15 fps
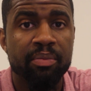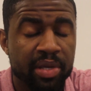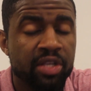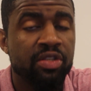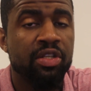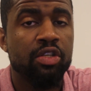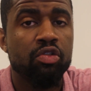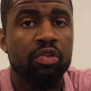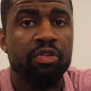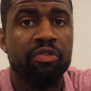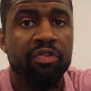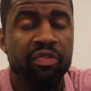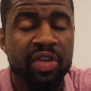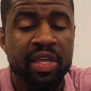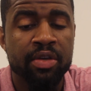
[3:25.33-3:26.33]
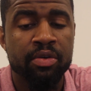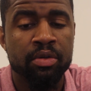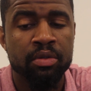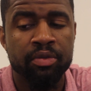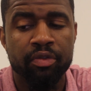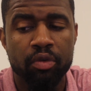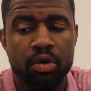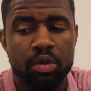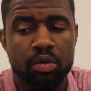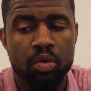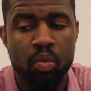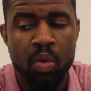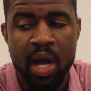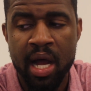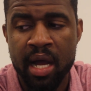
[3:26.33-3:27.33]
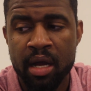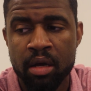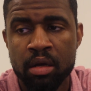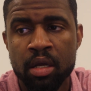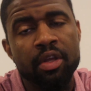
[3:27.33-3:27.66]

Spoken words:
business or the field for a little while.